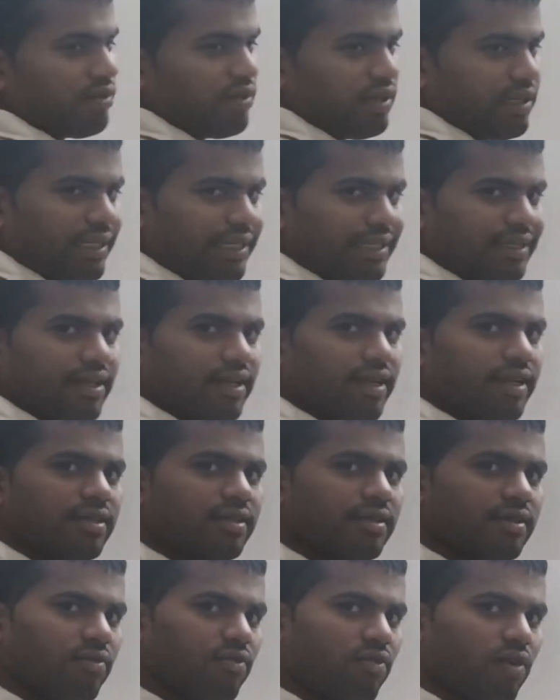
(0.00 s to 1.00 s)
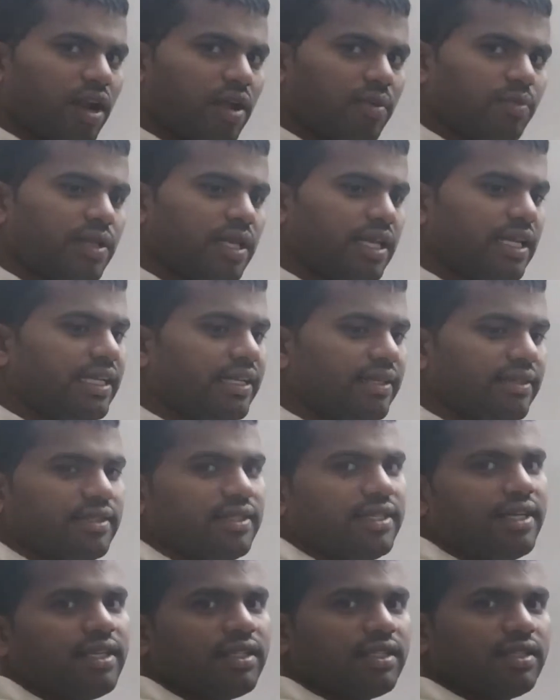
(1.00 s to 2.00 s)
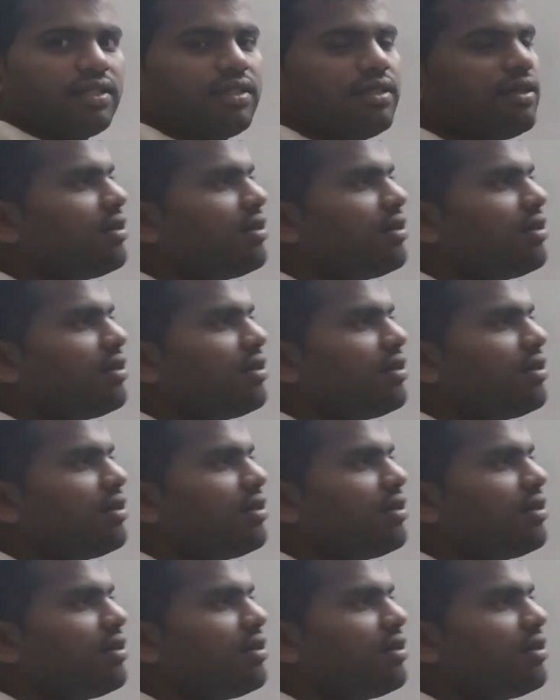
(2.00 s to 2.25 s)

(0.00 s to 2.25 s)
it's one of the easiest